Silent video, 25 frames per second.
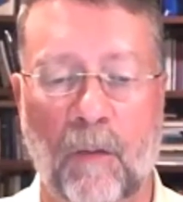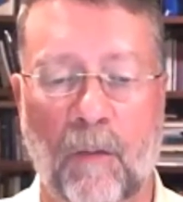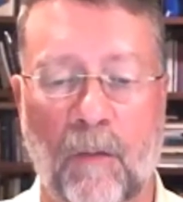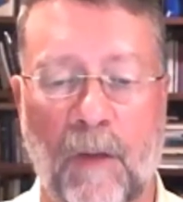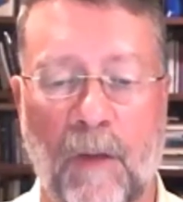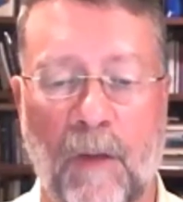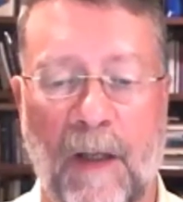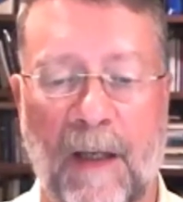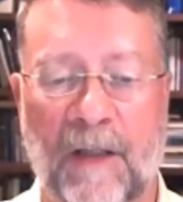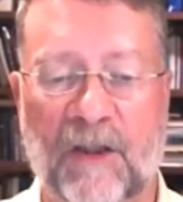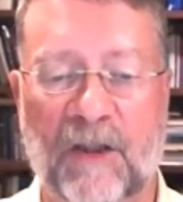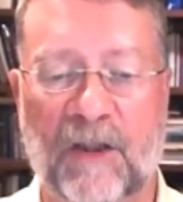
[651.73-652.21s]

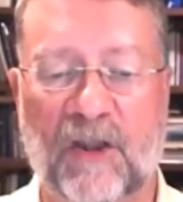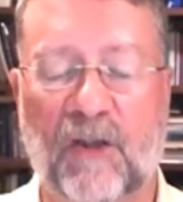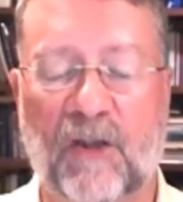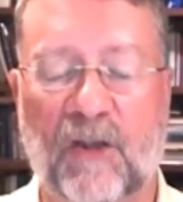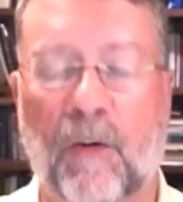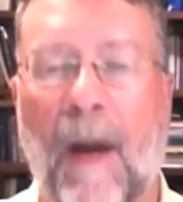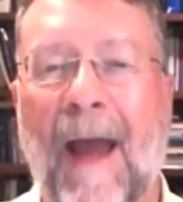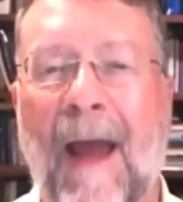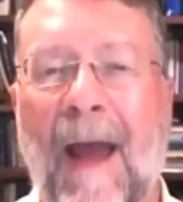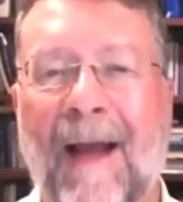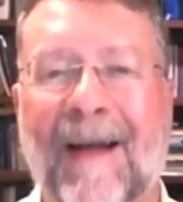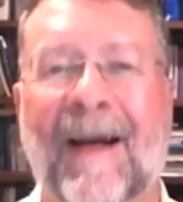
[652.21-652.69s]

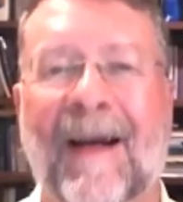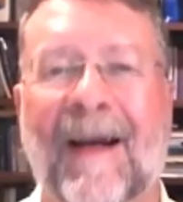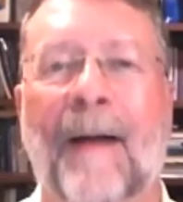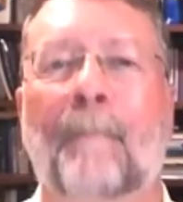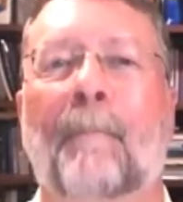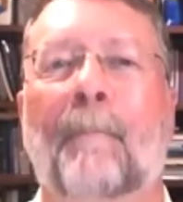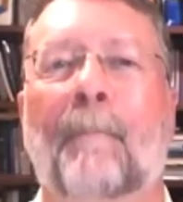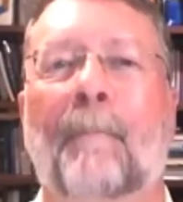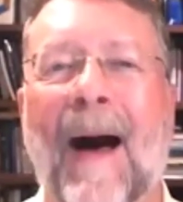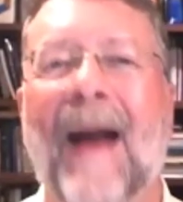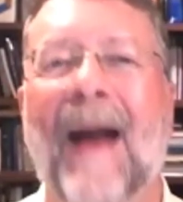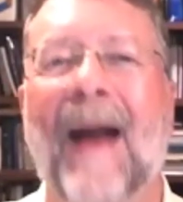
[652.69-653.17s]
extract
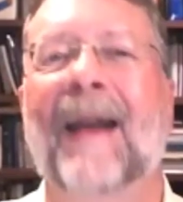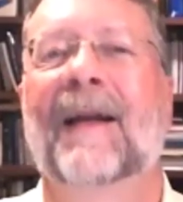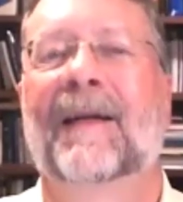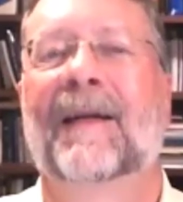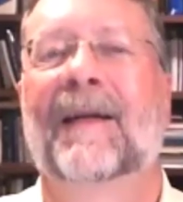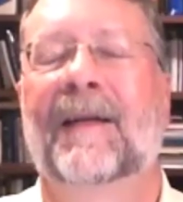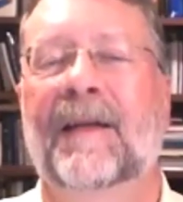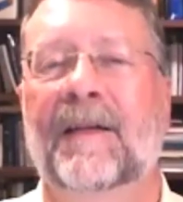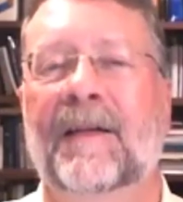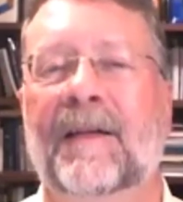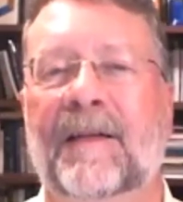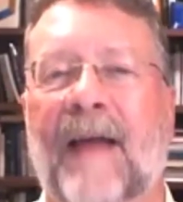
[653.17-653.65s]

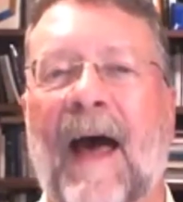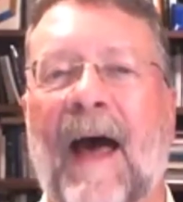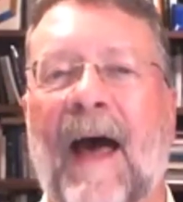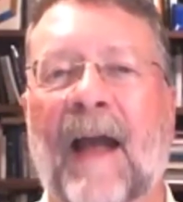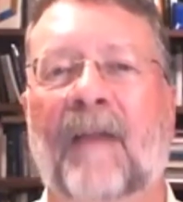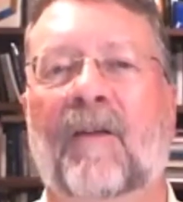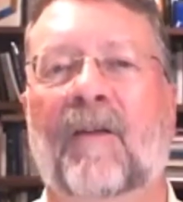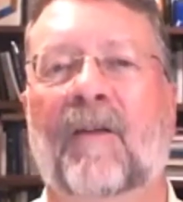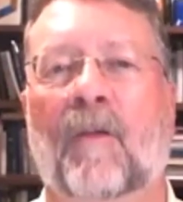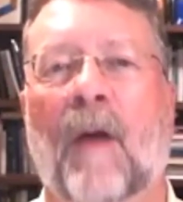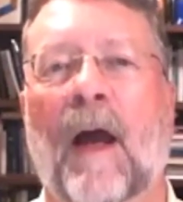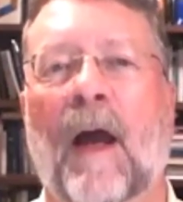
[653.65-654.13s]
commodities out
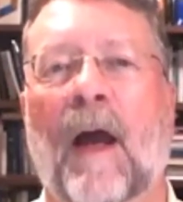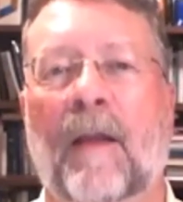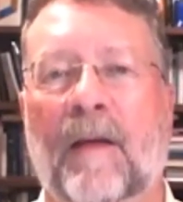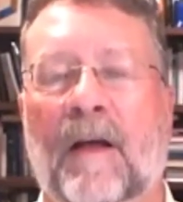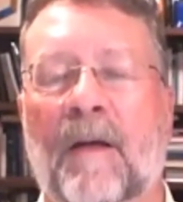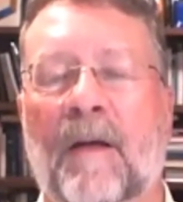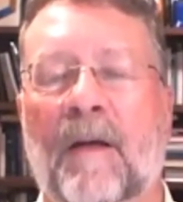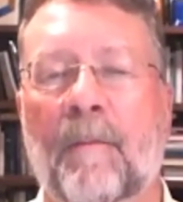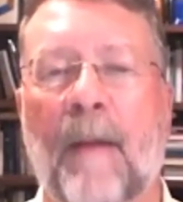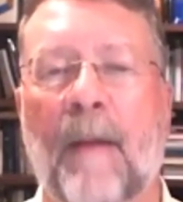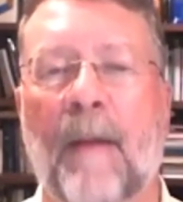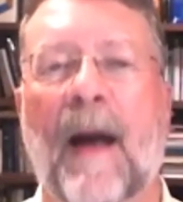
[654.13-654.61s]
of the ground. The
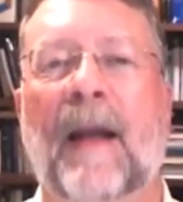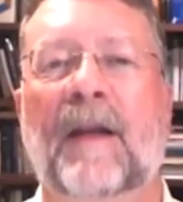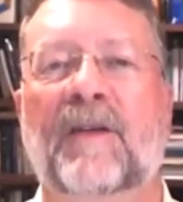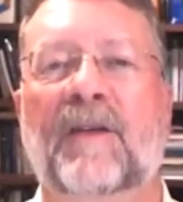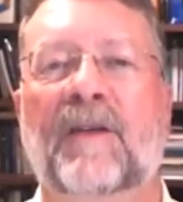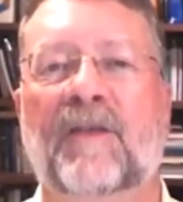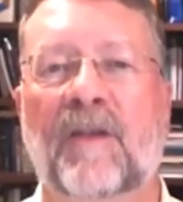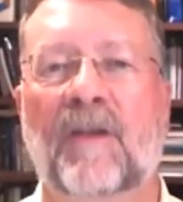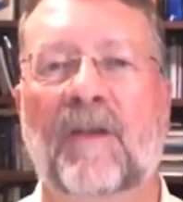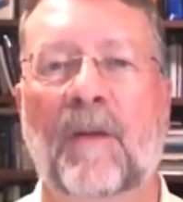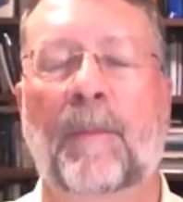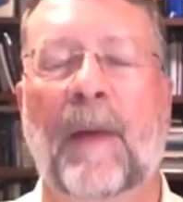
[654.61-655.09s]

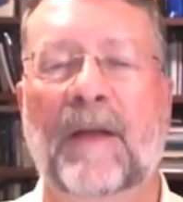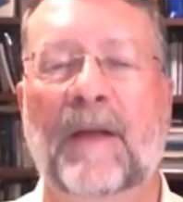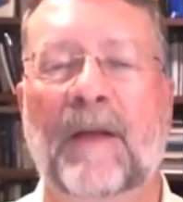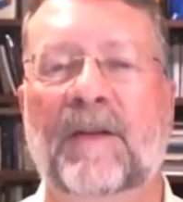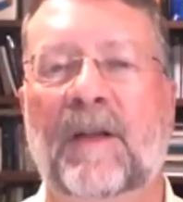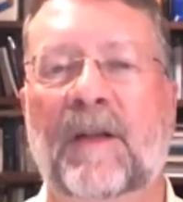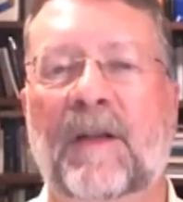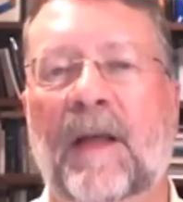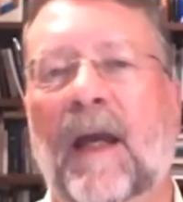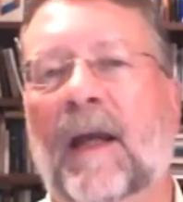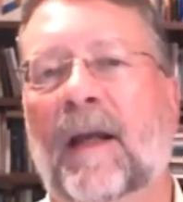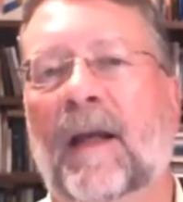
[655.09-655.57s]
commodities are the
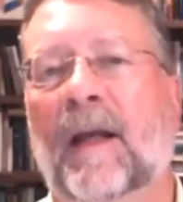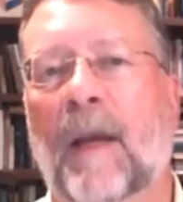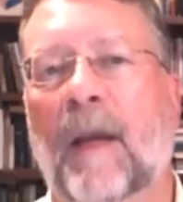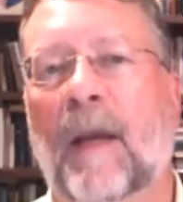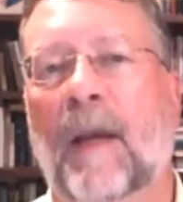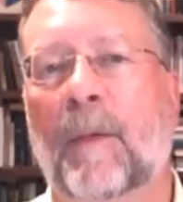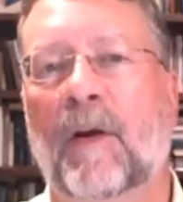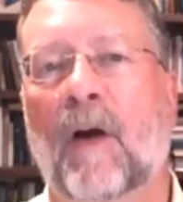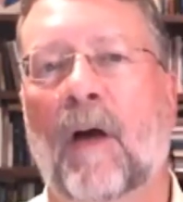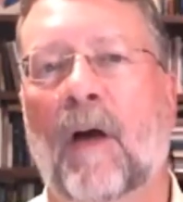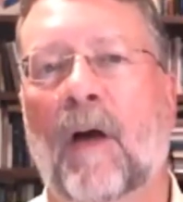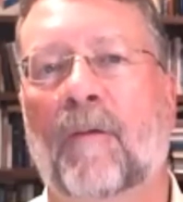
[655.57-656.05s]
basic
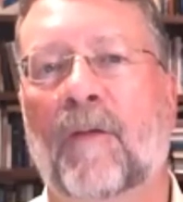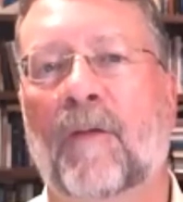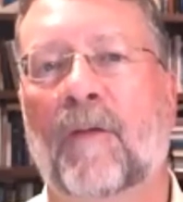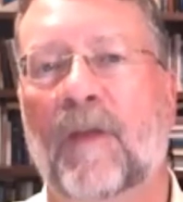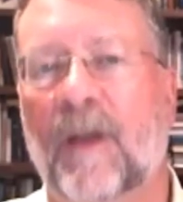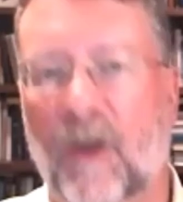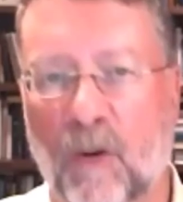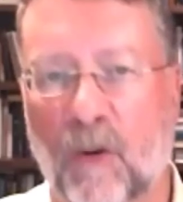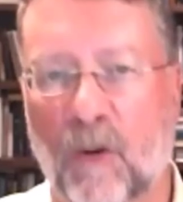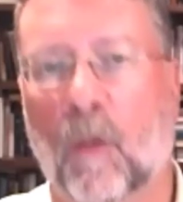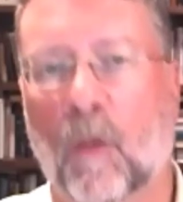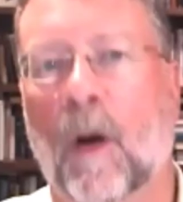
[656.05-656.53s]
economic offering in
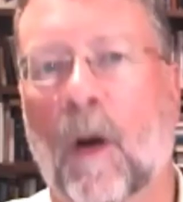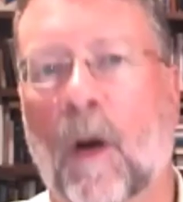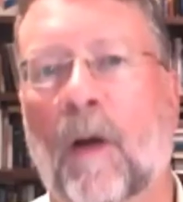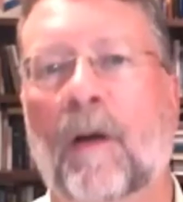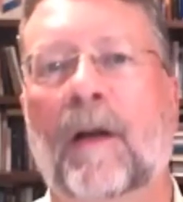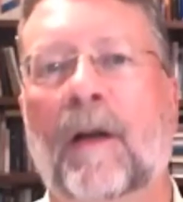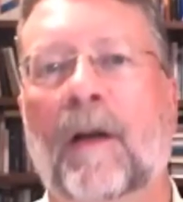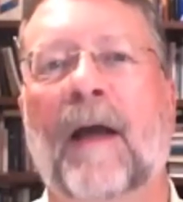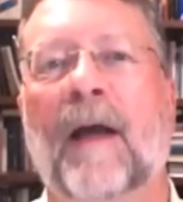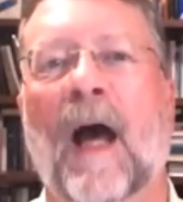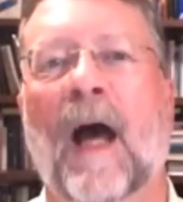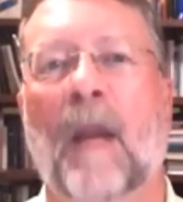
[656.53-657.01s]
the
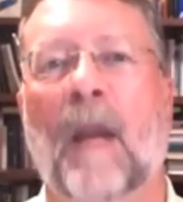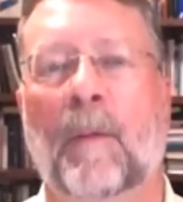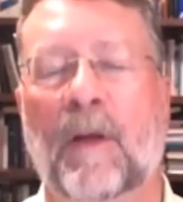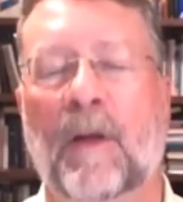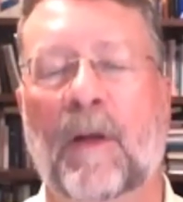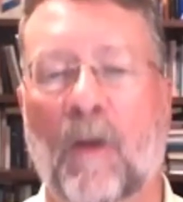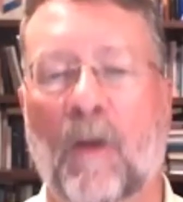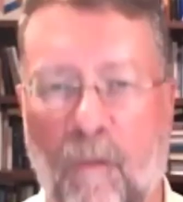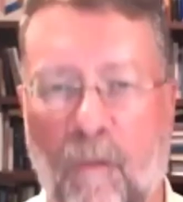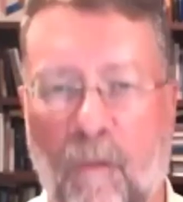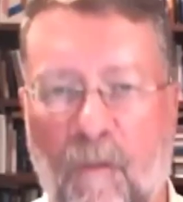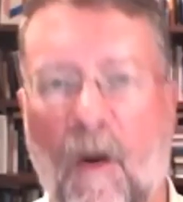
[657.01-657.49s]
agrarian
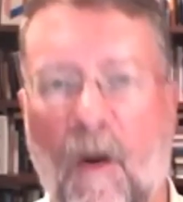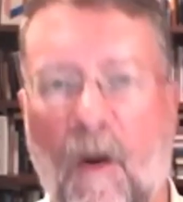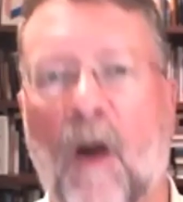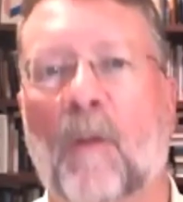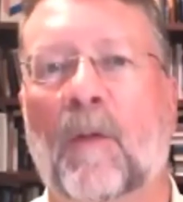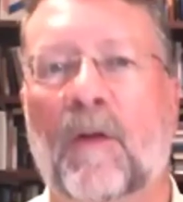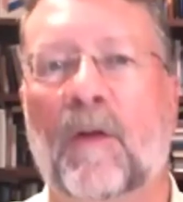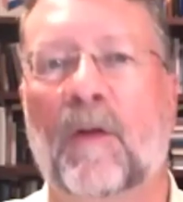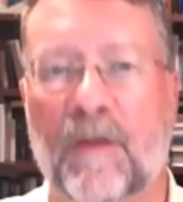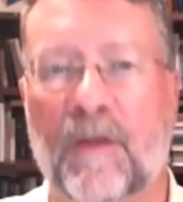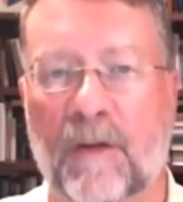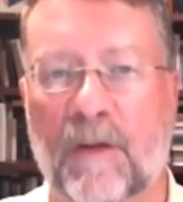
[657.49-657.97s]
economy.
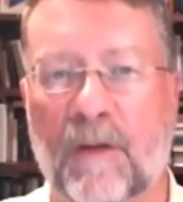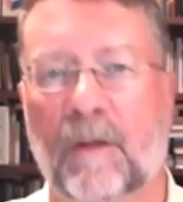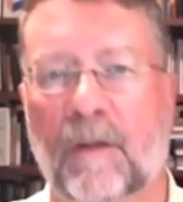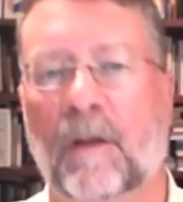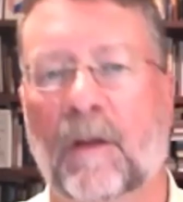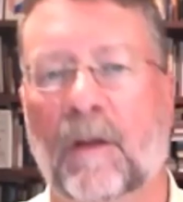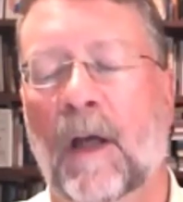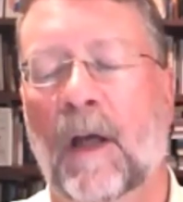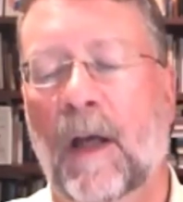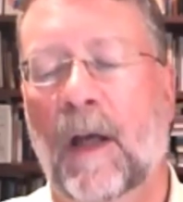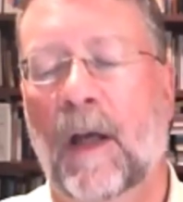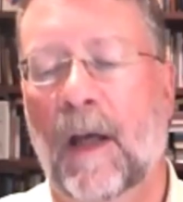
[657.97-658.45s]
Farmers and
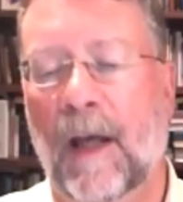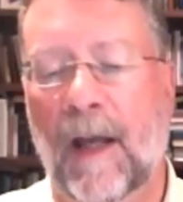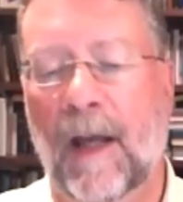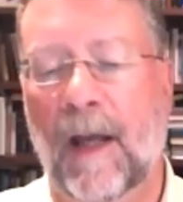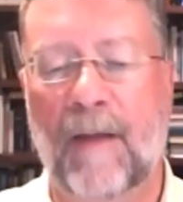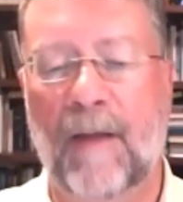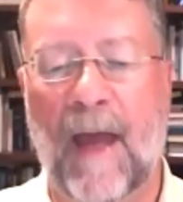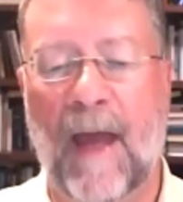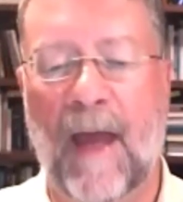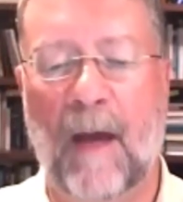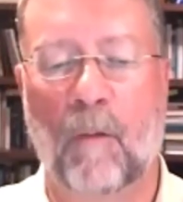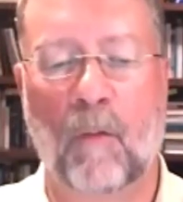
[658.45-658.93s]

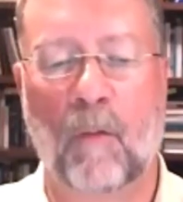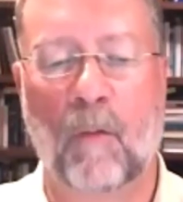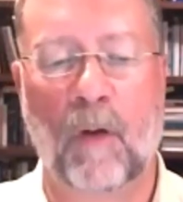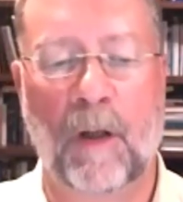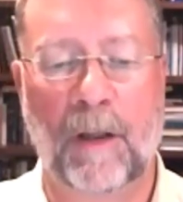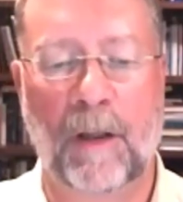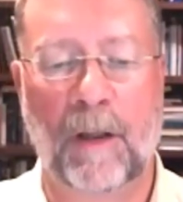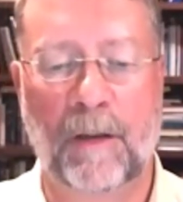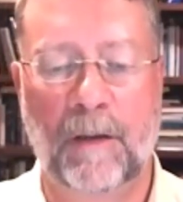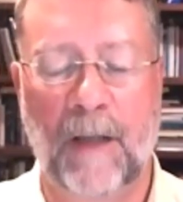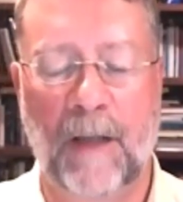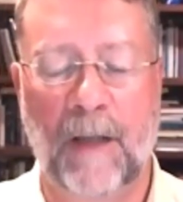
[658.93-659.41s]
that
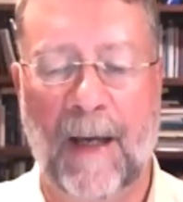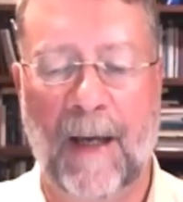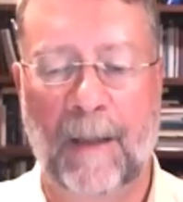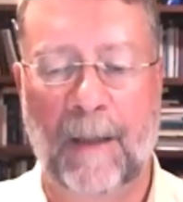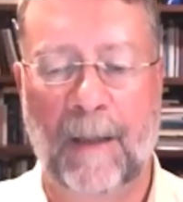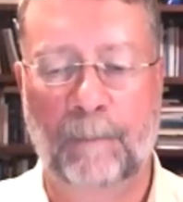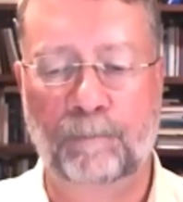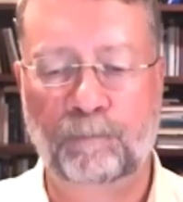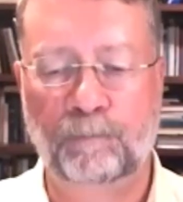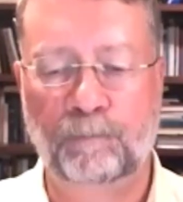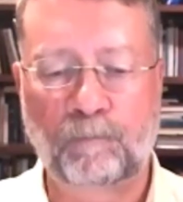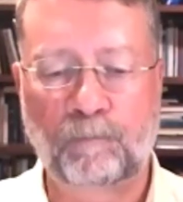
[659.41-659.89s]
would
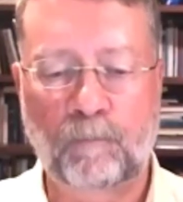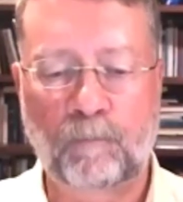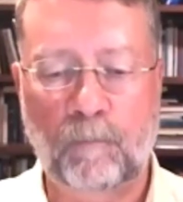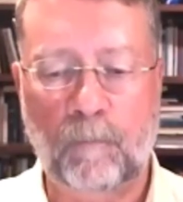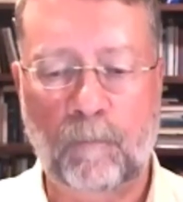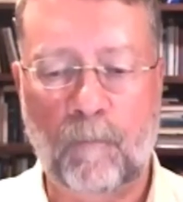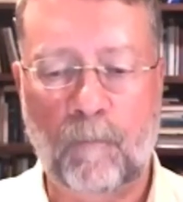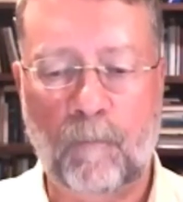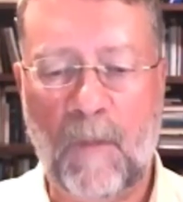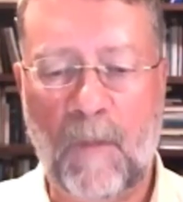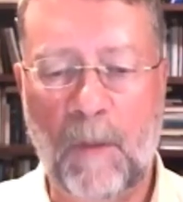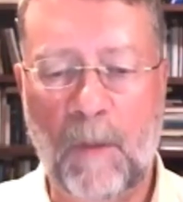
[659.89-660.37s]

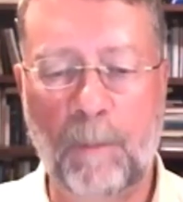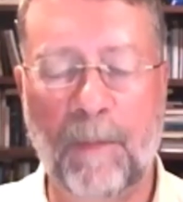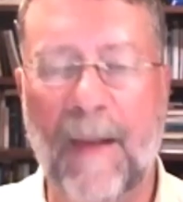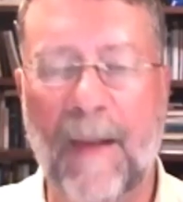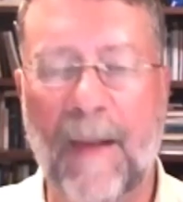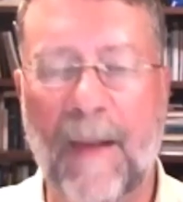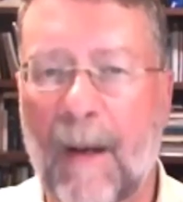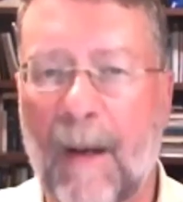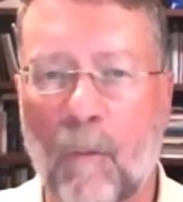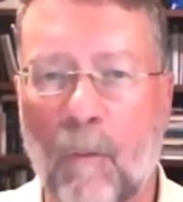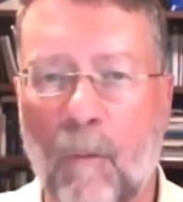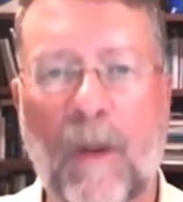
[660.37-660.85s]

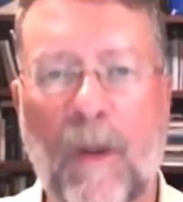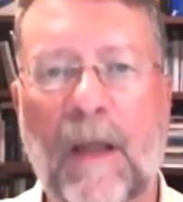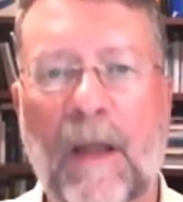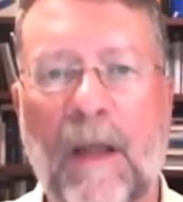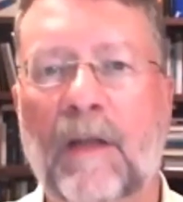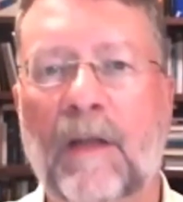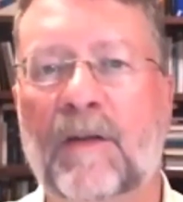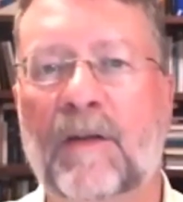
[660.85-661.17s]
plant wheat